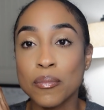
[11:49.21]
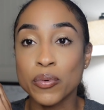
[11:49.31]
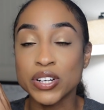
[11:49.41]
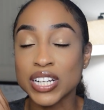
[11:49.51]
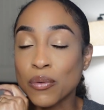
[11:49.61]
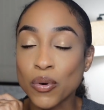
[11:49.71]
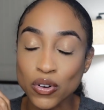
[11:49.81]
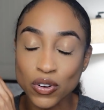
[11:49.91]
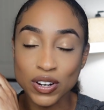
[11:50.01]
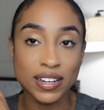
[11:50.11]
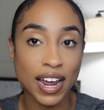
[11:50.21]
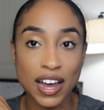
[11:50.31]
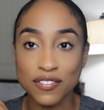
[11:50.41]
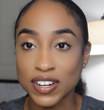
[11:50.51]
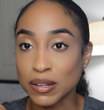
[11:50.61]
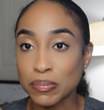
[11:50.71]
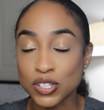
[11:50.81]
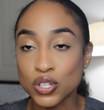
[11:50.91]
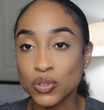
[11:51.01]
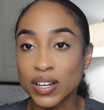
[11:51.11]
which I won't dive deep
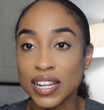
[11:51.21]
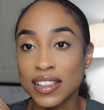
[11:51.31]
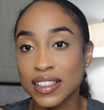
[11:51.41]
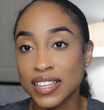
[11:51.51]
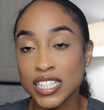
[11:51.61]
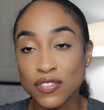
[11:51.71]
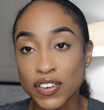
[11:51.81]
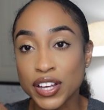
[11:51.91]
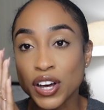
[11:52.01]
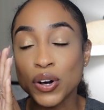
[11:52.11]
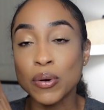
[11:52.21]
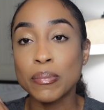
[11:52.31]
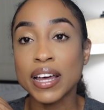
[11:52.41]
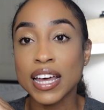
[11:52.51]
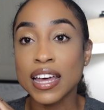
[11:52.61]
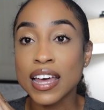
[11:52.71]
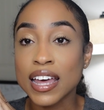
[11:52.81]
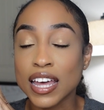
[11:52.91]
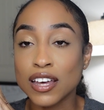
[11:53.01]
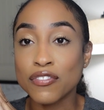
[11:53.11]
into it in this video. But
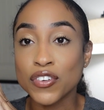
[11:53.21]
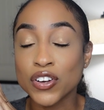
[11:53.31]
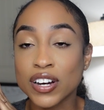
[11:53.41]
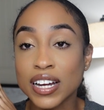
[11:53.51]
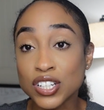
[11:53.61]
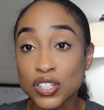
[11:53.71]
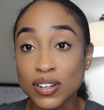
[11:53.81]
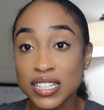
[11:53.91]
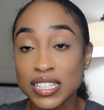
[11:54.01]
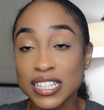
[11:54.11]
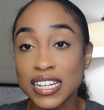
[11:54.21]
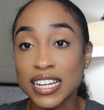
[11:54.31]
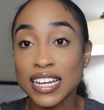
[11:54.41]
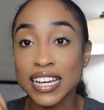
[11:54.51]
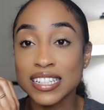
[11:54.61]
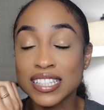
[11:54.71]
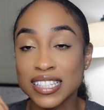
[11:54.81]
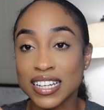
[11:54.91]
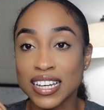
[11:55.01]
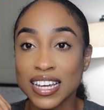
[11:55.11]
if you're interested in
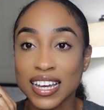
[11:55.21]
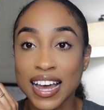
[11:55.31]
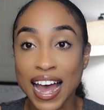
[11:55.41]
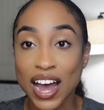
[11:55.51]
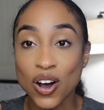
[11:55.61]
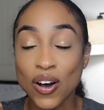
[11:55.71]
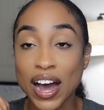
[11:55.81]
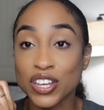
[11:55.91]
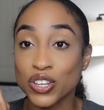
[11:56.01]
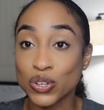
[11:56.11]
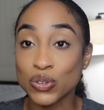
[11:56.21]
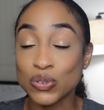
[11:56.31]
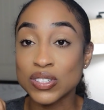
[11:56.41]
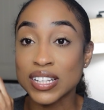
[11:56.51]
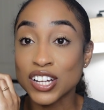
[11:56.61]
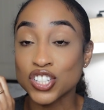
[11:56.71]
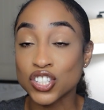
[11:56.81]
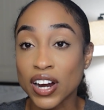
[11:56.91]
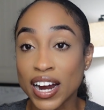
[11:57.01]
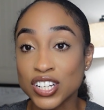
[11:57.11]
seeing how I use that
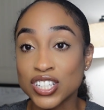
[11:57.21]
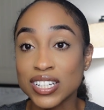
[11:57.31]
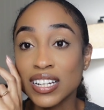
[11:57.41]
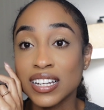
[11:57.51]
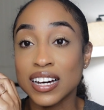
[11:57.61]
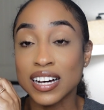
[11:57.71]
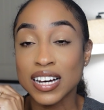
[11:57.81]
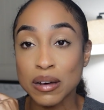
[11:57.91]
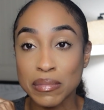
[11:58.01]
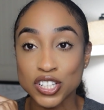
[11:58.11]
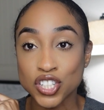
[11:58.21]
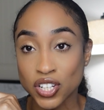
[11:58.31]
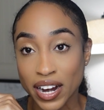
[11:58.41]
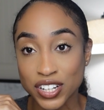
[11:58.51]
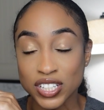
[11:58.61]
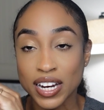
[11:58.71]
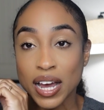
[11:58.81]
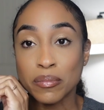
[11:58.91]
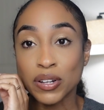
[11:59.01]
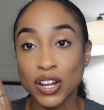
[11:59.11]
strategy, comment strategy
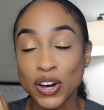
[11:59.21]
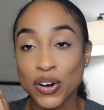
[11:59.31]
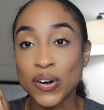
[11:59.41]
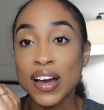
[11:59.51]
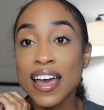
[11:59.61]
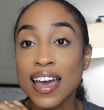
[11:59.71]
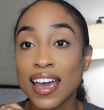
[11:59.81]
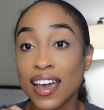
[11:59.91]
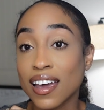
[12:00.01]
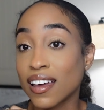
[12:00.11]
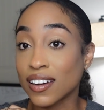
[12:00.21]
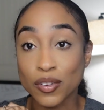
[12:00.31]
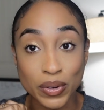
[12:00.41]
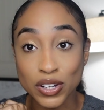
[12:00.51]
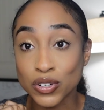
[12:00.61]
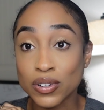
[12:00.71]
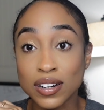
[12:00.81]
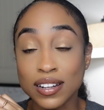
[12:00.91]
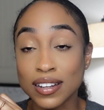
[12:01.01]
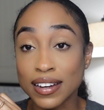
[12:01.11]
down below, and we can do it
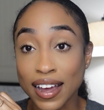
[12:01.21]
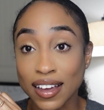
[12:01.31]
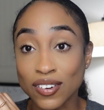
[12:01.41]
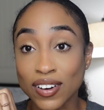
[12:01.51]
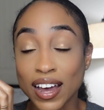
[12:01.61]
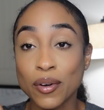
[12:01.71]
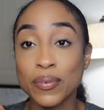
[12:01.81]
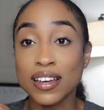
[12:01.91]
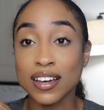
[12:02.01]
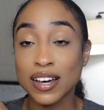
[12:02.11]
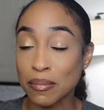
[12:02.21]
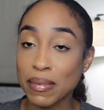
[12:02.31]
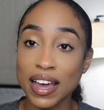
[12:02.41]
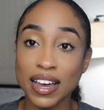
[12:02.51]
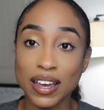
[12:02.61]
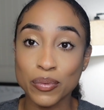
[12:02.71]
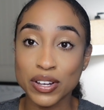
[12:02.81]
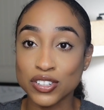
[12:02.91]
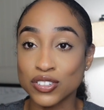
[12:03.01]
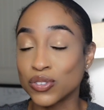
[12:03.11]
another day. Okay, we can come back and we
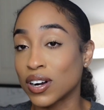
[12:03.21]
can do